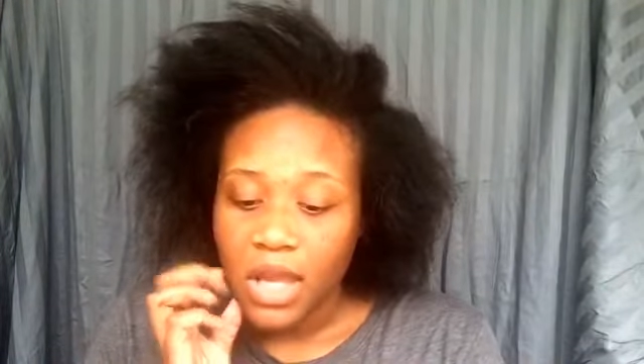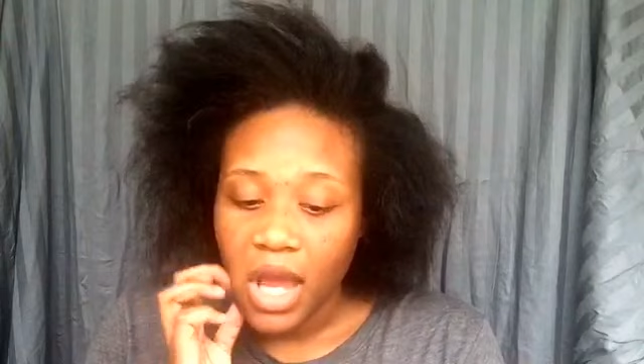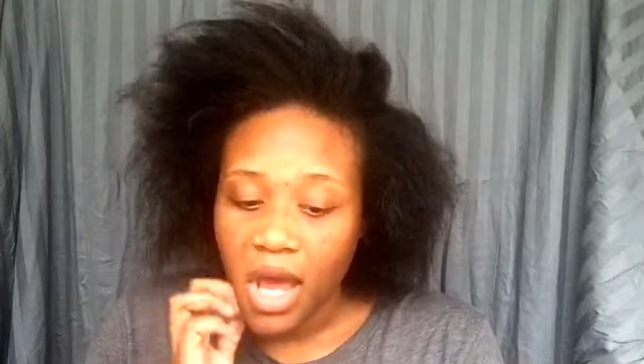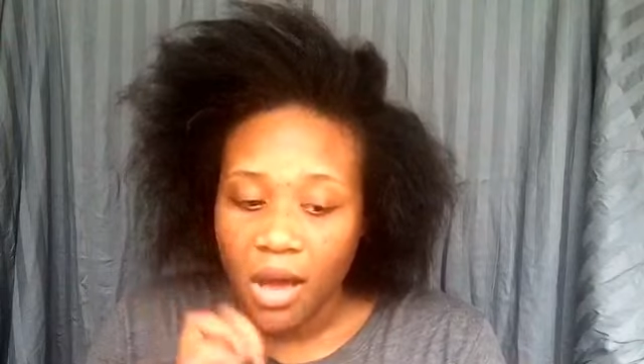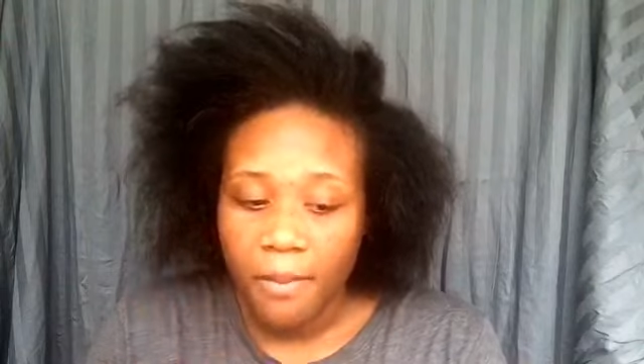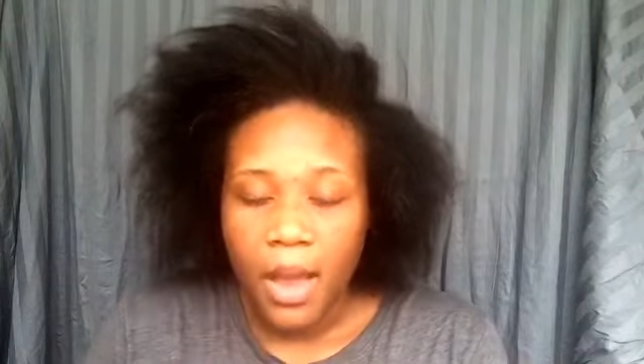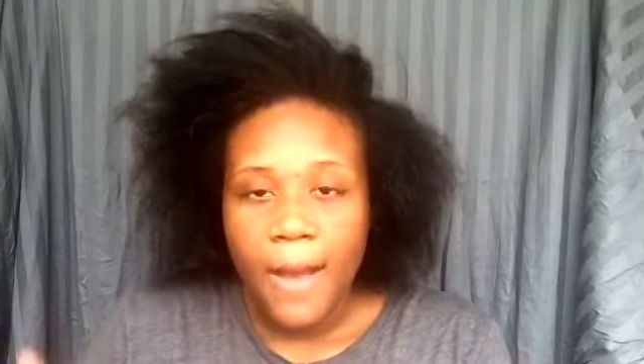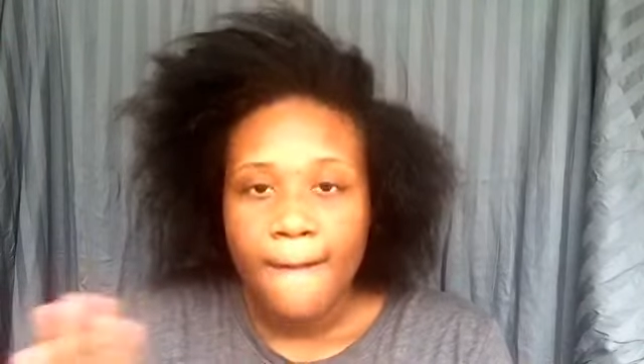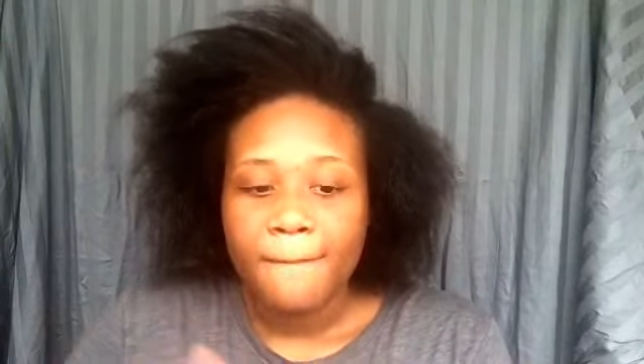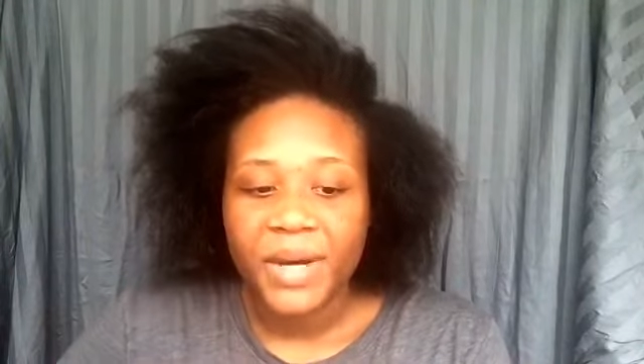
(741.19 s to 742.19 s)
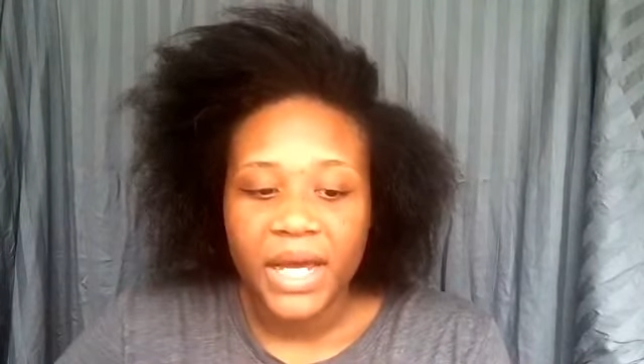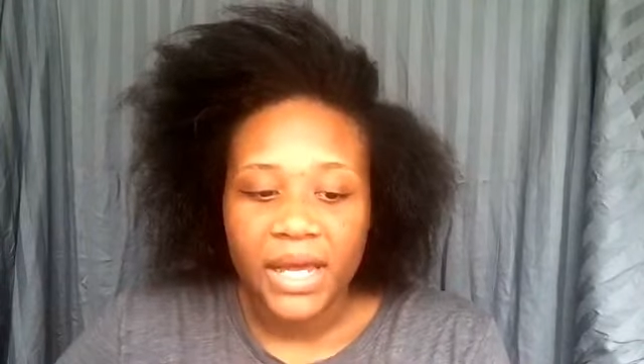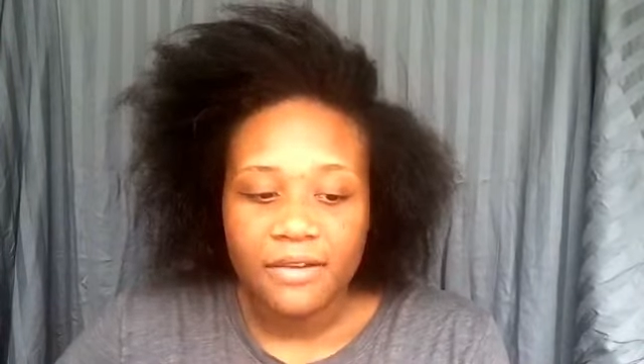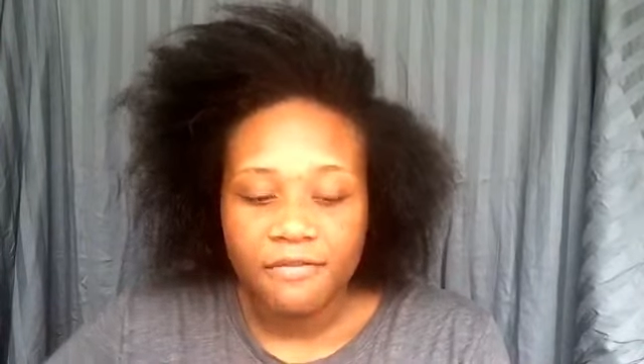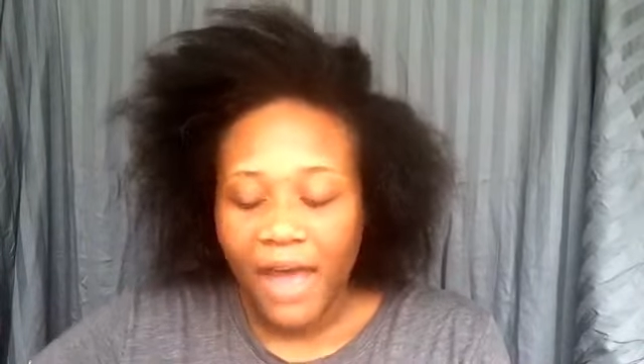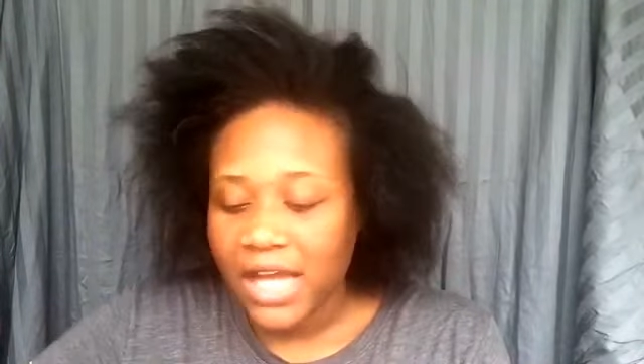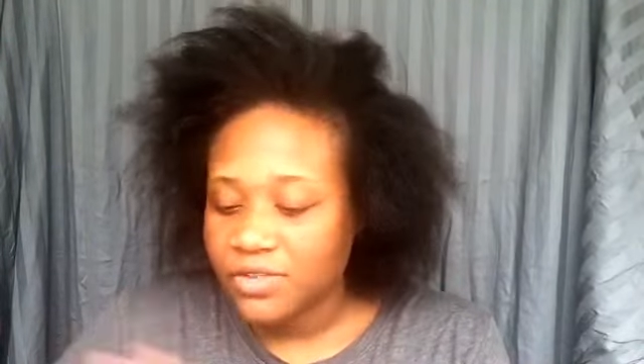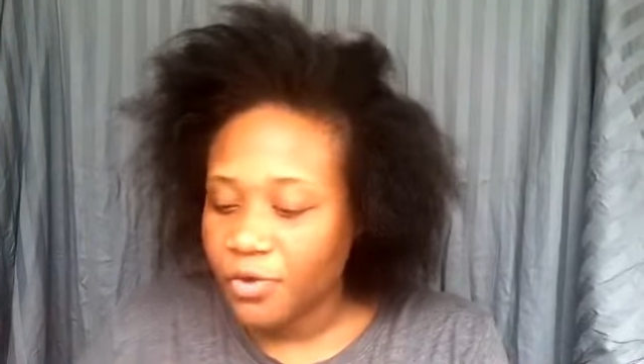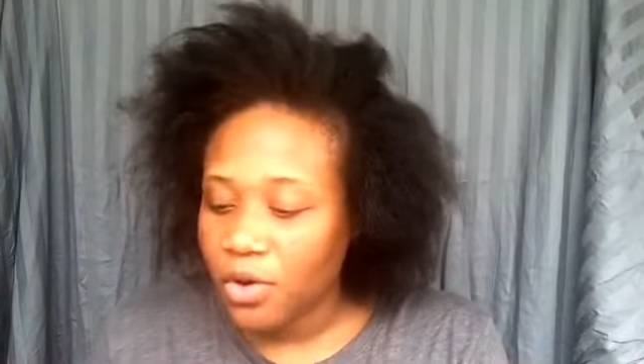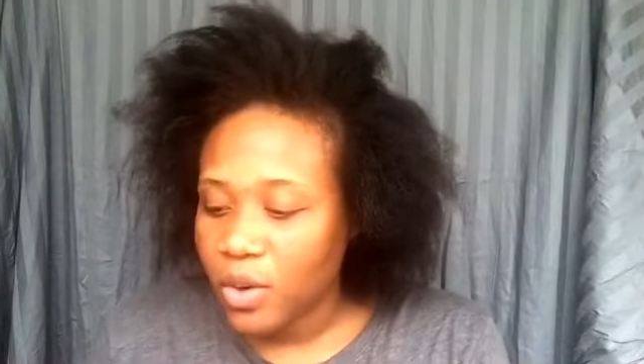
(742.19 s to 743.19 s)
But
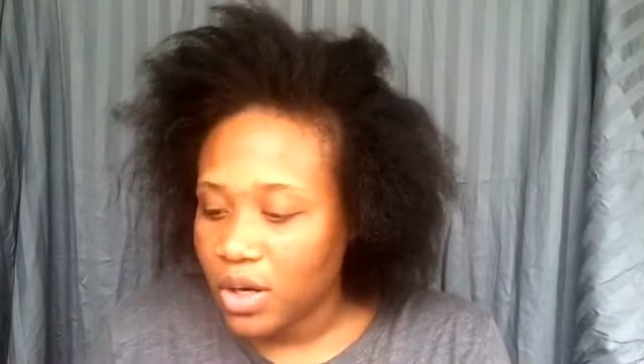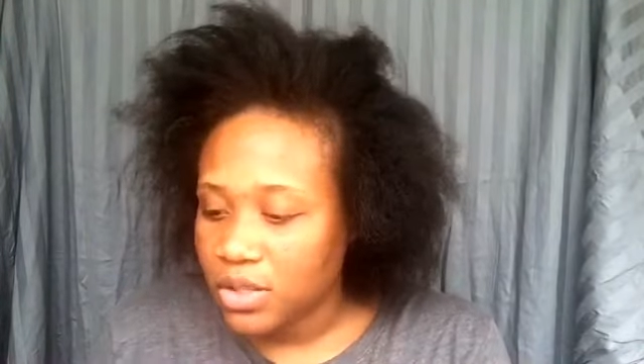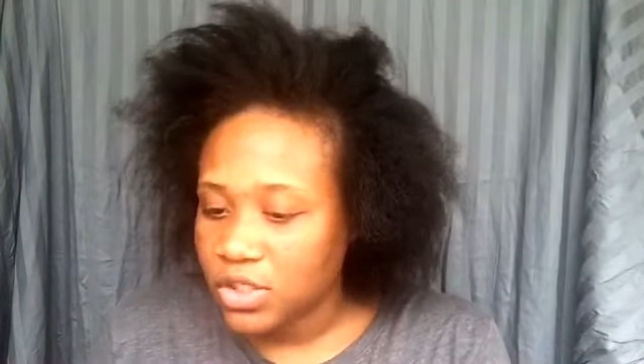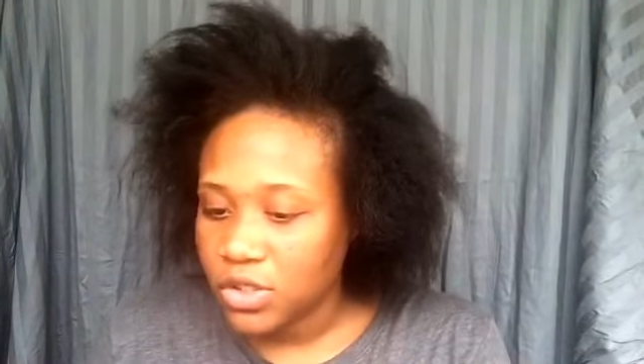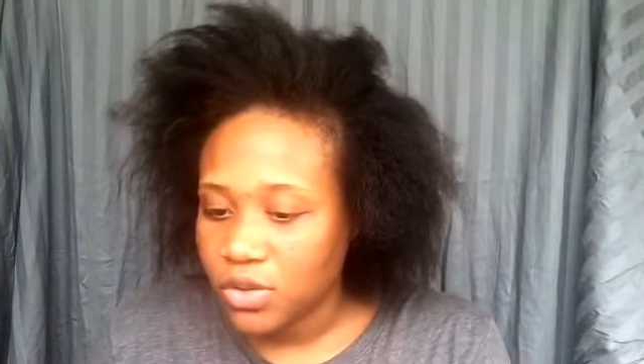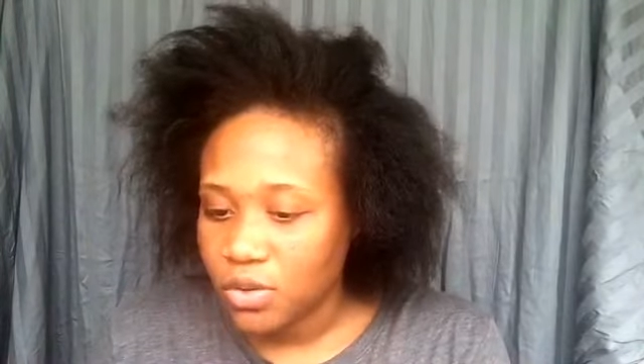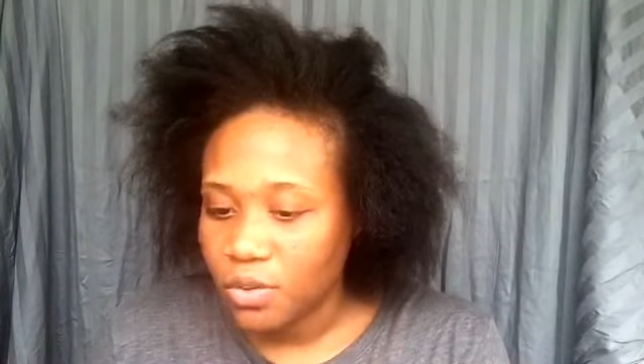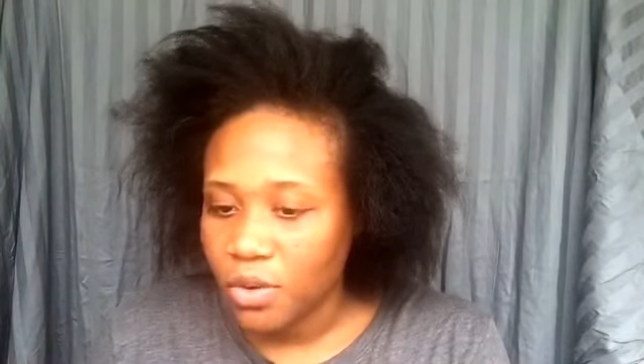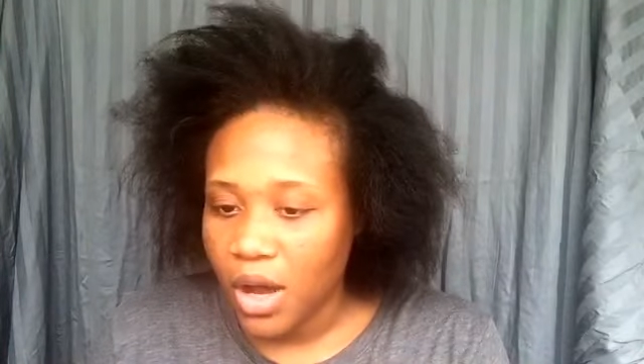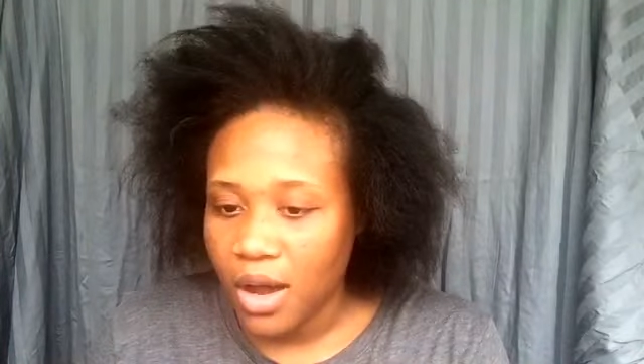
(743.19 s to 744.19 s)
fast forward to